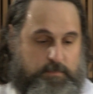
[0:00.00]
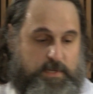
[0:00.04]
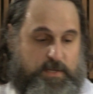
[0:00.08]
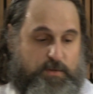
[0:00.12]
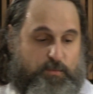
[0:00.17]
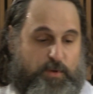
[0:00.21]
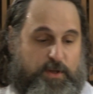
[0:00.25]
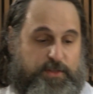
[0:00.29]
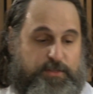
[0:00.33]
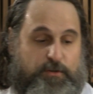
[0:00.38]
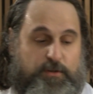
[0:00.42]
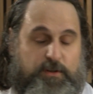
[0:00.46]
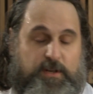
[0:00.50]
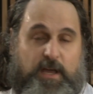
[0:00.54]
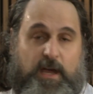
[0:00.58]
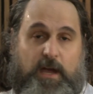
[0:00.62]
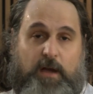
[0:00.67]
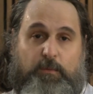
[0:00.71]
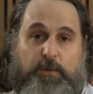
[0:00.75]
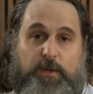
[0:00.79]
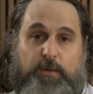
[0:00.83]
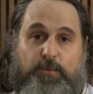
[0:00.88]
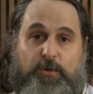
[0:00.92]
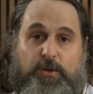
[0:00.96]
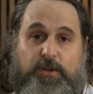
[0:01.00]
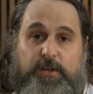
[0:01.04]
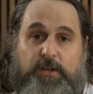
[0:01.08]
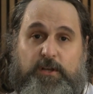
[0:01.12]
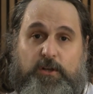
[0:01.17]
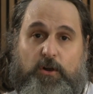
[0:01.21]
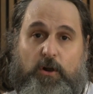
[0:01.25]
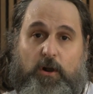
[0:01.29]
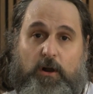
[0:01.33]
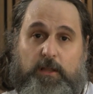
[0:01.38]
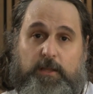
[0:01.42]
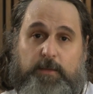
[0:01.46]
and whether or not we were going
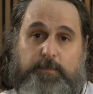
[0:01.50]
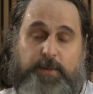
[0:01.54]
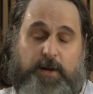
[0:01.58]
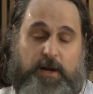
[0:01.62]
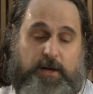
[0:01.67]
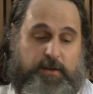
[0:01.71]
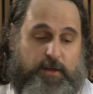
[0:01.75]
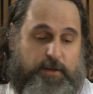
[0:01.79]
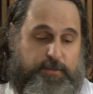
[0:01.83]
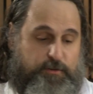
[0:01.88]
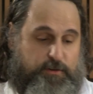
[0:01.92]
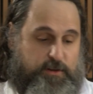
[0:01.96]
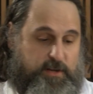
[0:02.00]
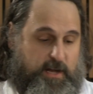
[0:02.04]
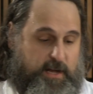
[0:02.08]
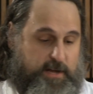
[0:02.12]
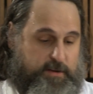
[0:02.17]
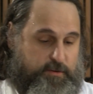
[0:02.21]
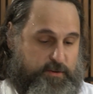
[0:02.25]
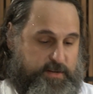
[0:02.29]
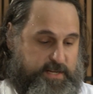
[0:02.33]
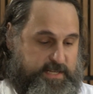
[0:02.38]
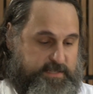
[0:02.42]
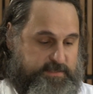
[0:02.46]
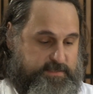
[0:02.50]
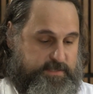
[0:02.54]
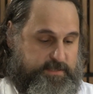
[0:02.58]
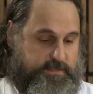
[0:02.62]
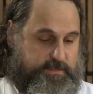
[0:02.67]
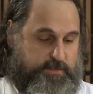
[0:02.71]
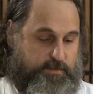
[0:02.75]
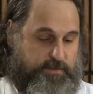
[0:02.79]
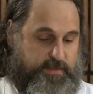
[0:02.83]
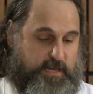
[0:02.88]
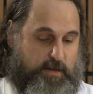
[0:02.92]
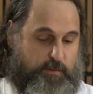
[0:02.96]
to call upon other congregants
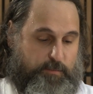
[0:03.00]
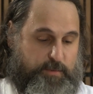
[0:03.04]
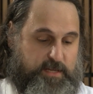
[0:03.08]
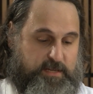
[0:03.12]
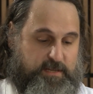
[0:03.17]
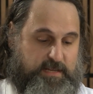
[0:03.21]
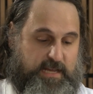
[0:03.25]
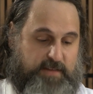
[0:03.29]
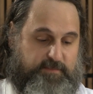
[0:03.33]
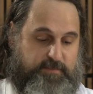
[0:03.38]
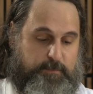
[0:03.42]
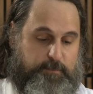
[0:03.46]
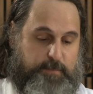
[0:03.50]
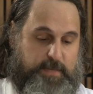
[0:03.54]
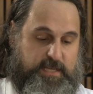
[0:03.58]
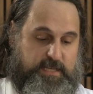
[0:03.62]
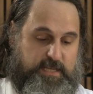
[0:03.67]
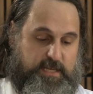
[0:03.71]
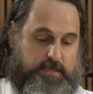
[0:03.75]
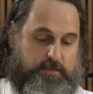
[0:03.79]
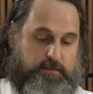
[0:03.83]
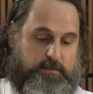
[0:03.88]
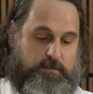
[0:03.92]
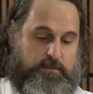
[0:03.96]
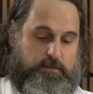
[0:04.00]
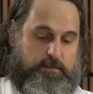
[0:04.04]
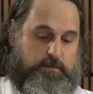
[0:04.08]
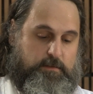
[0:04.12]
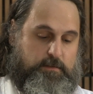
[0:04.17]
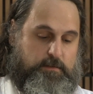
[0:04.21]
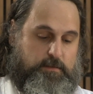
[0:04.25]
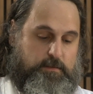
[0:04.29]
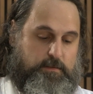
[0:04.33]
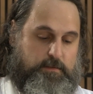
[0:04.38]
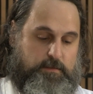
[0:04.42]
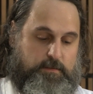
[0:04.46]
so that we could have a minyan
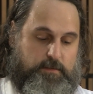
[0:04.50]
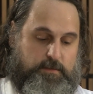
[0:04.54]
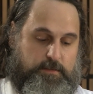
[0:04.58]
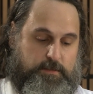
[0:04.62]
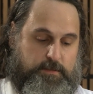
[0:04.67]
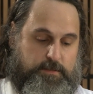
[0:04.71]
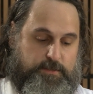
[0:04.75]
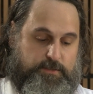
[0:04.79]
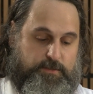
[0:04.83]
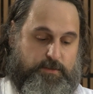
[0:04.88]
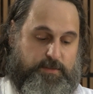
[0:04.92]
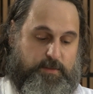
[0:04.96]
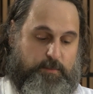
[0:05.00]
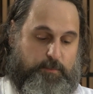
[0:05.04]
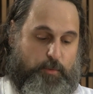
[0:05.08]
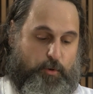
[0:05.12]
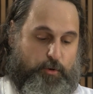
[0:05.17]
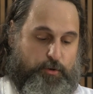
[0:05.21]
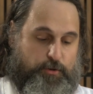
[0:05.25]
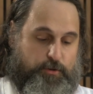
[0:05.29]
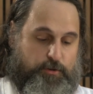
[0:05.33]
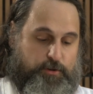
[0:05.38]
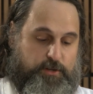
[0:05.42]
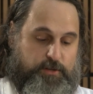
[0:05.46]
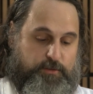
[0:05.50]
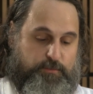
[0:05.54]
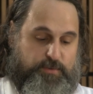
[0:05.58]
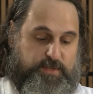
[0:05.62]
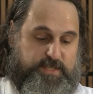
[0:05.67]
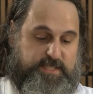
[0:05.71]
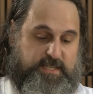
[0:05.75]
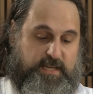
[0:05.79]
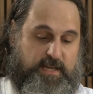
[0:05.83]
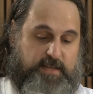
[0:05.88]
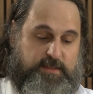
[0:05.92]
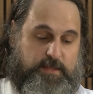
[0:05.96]
so the mourner could
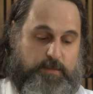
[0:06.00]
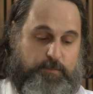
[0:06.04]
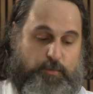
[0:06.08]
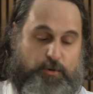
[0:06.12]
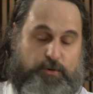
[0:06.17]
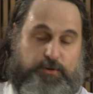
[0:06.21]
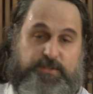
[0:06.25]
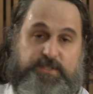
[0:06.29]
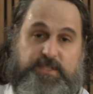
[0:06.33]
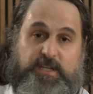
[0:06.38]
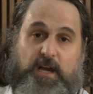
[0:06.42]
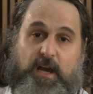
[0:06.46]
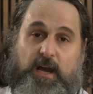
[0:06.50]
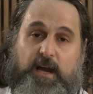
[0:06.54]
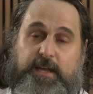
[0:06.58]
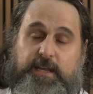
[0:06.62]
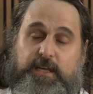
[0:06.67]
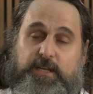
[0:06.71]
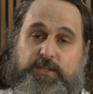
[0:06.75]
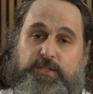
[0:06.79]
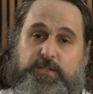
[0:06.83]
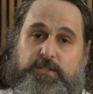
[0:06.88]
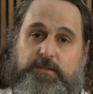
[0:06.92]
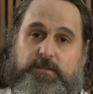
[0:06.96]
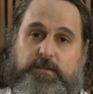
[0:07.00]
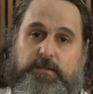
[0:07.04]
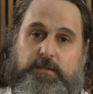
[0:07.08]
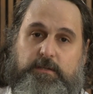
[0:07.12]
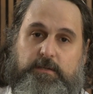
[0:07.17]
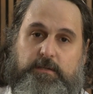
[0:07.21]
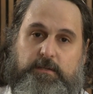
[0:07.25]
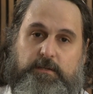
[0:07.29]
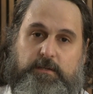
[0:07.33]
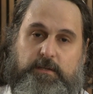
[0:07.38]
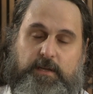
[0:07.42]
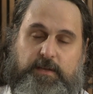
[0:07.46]
recite the mourner's Kaddish
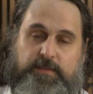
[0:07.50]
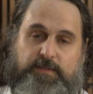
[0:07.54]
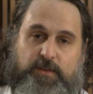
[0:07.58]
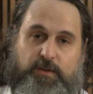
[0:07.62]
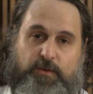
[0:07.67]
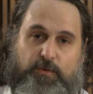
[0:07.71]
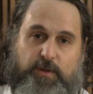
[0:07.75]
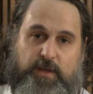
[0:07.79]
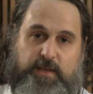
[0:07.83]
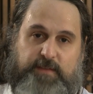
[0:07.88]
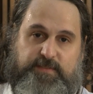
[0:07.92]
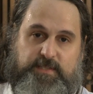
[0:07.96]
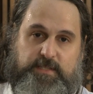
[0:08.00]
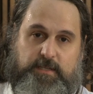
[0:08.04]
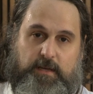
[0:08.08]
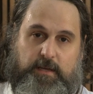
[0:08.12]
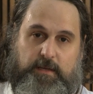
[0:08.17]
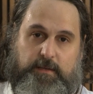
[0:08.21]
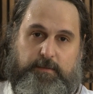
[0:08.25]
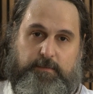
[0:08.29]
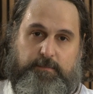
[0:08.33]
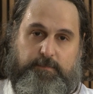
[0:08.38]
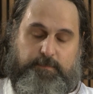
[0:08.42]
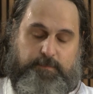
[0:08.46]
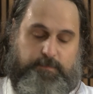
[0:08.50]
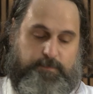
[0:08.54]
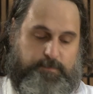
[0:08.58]
at the graveside.